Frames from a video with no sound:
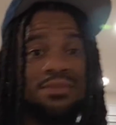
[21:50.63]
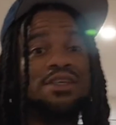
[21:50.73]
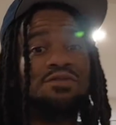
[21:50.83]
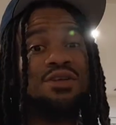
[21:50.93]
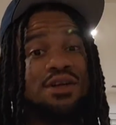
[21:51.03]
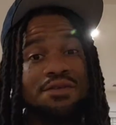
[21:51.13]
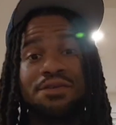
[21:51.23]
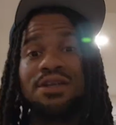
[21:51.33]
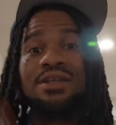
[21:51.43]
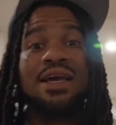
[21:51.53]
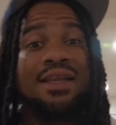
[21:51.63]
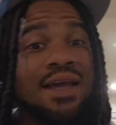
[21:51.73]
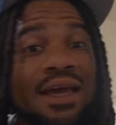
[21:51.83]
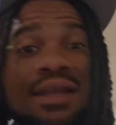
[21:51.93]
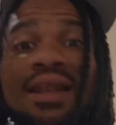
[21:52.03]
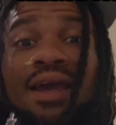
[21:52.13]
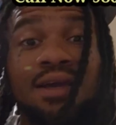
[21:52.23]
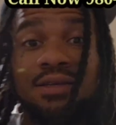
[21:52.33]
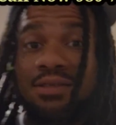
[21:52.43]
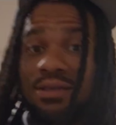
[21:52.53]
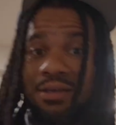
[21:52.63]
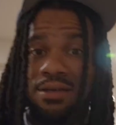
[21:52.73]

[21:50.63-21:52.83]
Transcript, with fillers: If you're looking for the dedicated lanes,